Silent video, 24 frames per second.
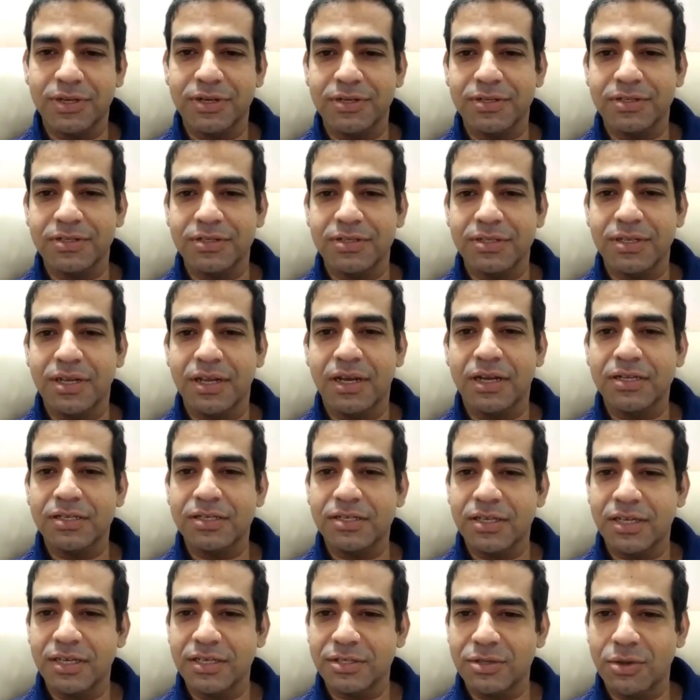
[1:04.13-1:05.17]
it is a large
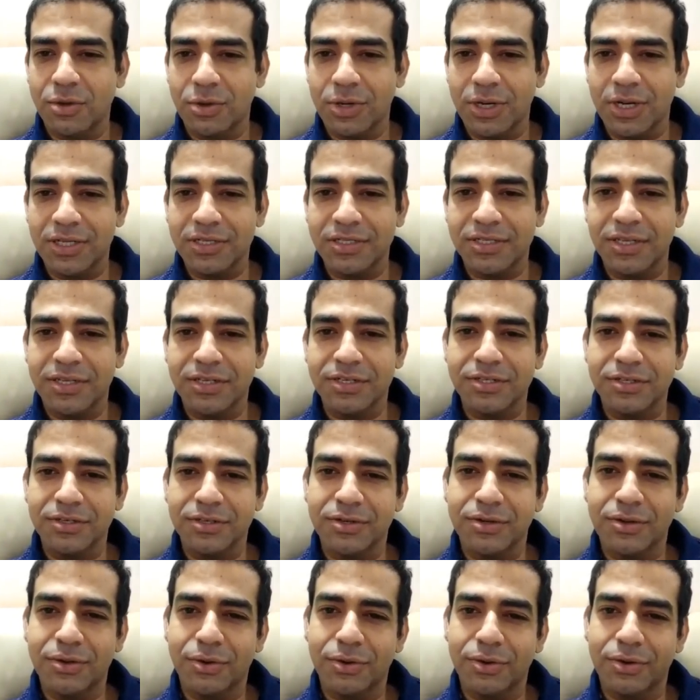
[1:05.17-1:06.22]
size
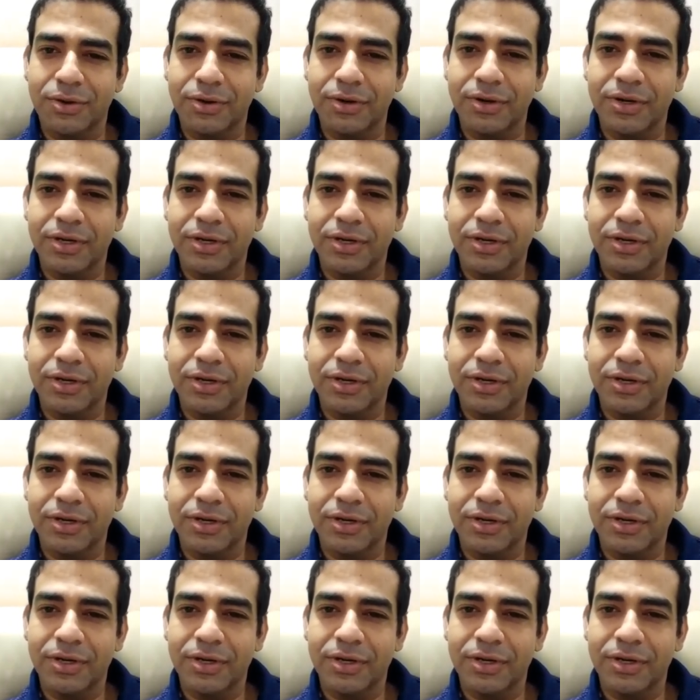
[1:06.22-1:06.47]
organization or